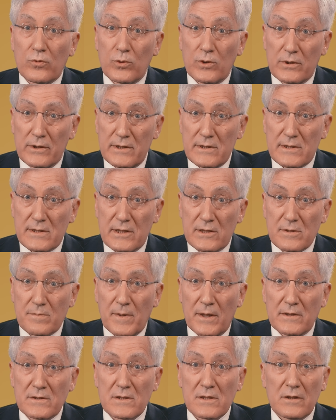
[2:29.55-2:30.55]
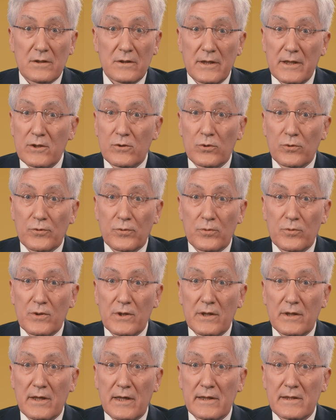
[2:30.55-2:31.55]
through at least 6 months legal through
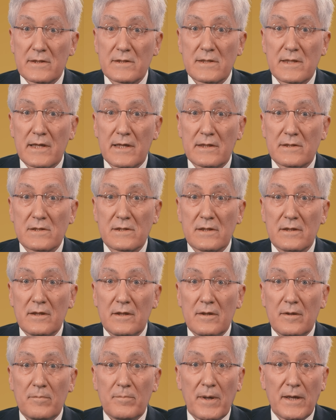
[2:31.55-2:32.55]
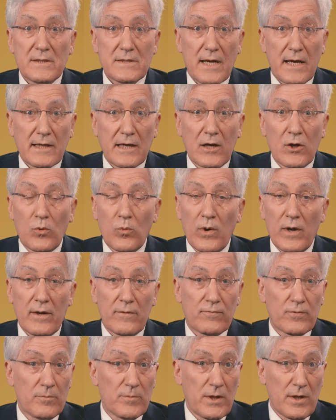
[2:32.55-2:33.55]
the United States by taking away
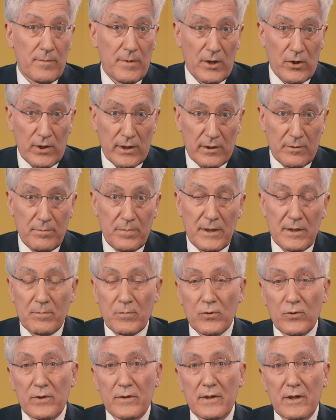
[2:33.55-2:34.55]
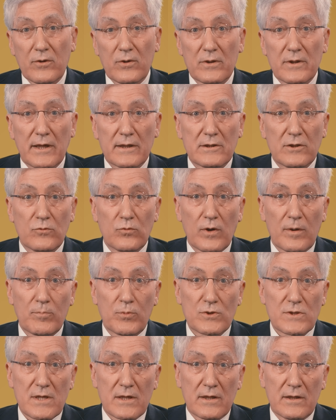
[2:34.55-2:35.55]
from the American people and their elected
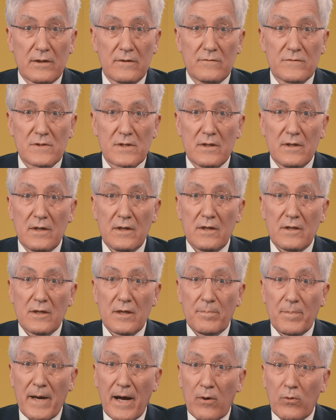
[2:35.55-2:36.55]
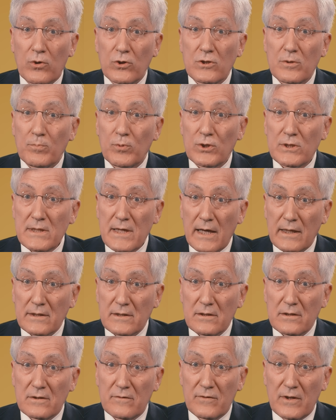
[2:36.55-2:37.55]
representatives the power to
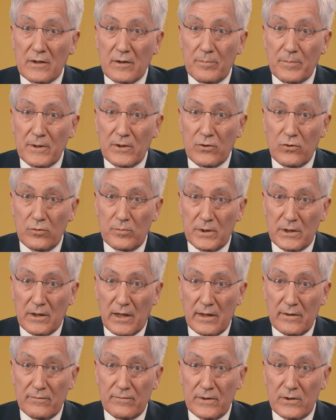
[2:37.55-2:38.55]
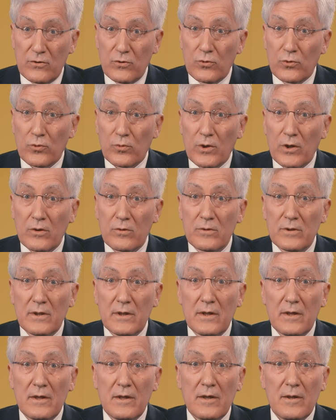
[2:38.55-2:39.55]
protect developing human life in utero
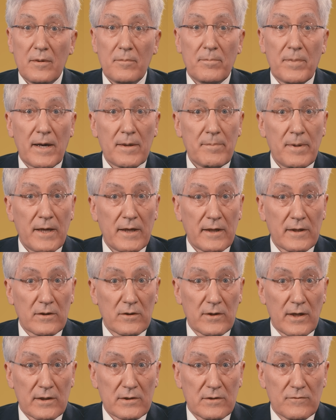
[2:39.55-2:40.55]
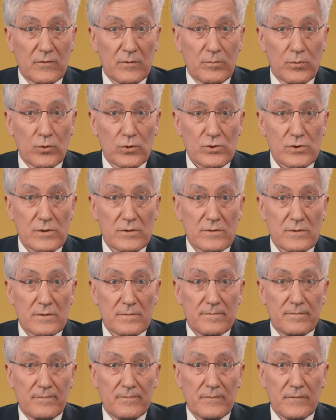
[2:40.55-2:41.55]
by banning elective abortions.